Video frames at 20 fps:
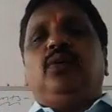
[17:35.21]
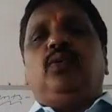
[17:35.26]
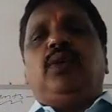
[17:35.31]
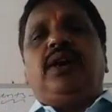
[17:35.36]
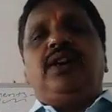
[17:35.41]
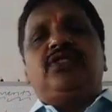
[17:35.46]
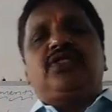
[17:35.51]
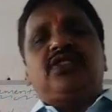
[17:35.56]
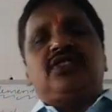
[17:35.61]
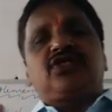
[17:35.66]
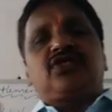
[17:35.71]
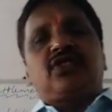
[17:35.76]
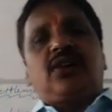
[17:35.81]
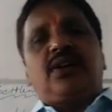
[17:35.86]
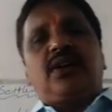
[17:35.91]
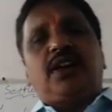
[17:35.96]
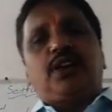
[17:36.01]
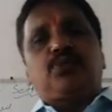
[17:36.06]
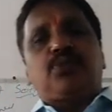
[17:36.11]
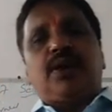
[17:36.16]
When it
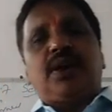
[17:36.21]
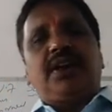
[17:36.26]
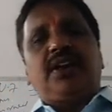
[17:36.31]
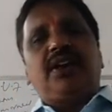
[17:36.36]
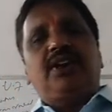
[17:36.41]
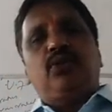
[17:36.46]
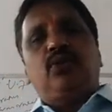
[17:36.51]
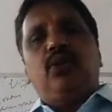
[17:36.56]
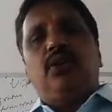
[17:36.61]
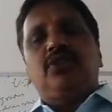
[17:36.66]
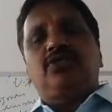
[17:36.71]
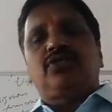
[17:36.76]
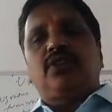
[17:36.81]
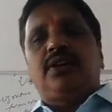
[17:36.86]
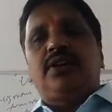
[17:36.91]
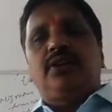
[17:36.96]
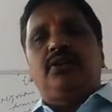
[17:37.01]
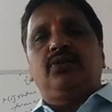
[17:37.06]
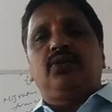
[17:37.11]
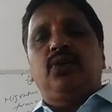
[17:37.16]
started expanding, it
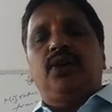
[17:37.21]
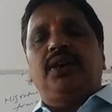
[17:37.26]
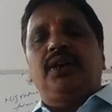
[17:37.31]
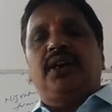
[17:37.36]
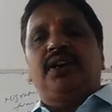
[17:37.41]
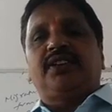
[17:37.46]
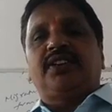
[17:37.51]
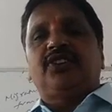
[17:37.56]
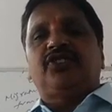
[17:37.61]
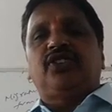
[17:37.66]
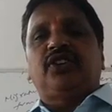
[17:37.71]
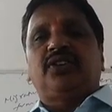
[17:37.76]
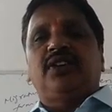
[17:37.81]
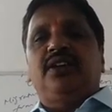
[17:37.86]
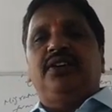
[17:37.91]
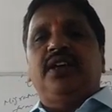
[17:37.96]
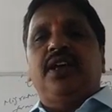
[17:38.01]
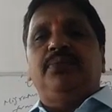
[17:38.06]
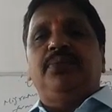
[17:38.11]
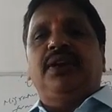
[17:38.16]
started going and touching
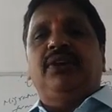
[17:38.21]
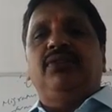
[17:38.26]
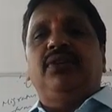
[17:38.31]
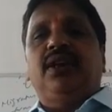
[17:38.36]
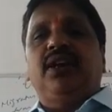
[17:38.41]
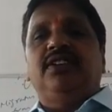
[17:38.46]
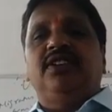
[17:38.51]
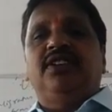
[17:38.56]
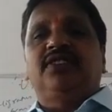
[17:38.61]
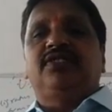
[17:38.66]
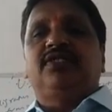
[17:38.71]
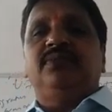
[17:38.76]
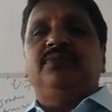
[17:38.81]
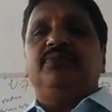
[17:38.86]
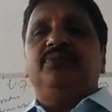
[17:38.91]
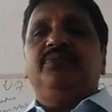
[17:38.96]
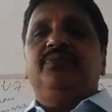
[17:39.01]
the neighboring villages.